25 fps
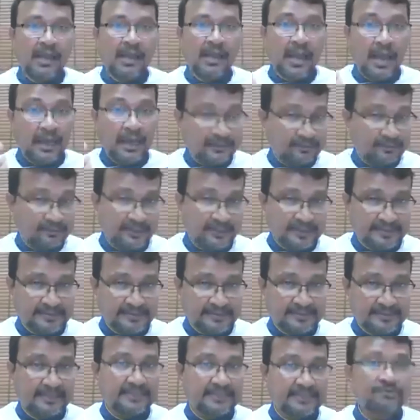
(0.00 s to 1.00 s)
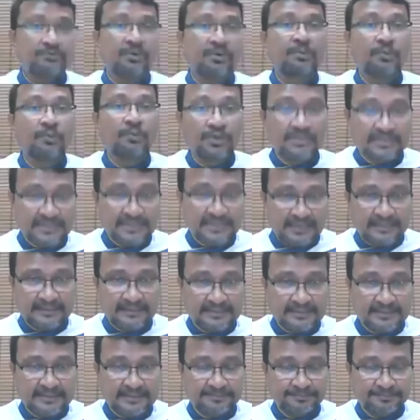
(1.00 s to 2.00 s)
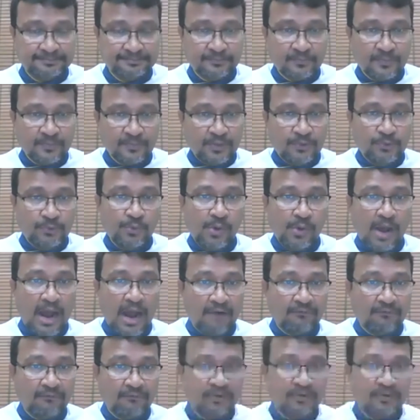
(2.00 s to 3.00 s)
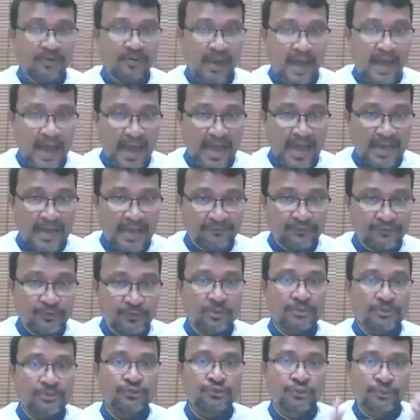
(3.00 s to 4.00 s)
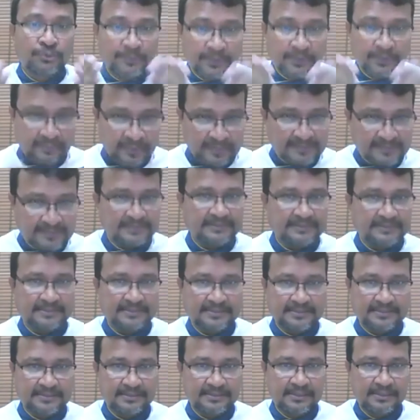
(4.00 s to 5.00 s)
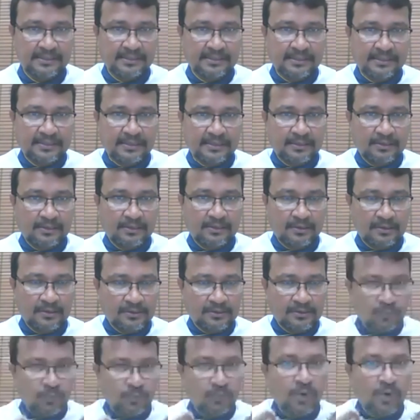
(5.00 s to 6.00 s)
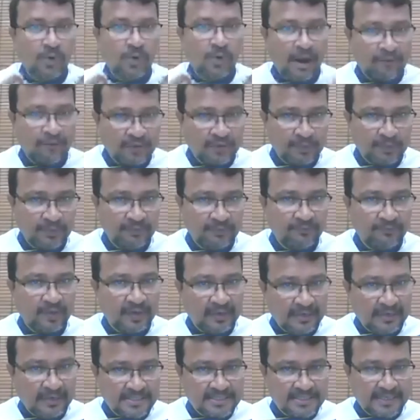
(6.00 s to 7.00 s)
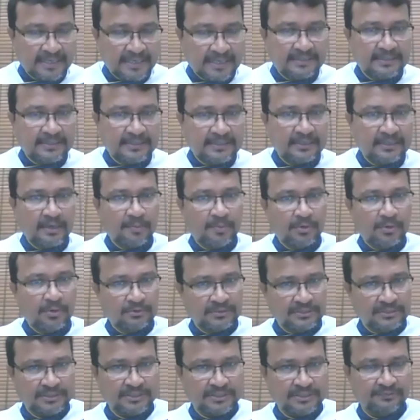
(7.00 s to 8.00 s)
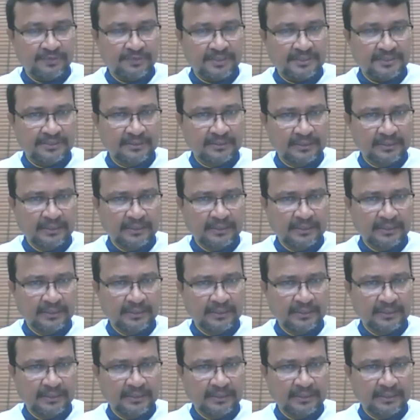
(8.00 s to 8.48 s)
Otherwise, there is one more strategy. You have to have your supervisors who have to be well educated about the situation